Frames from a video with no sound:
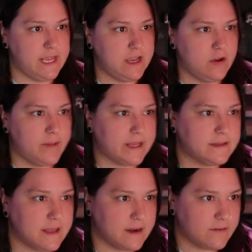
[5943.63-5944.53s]
go back
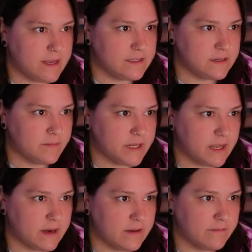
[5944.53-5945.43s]
to that eraser. I'm going to
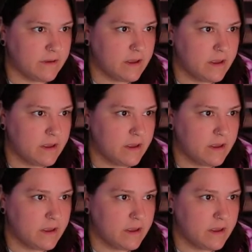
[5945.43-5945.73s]
kind of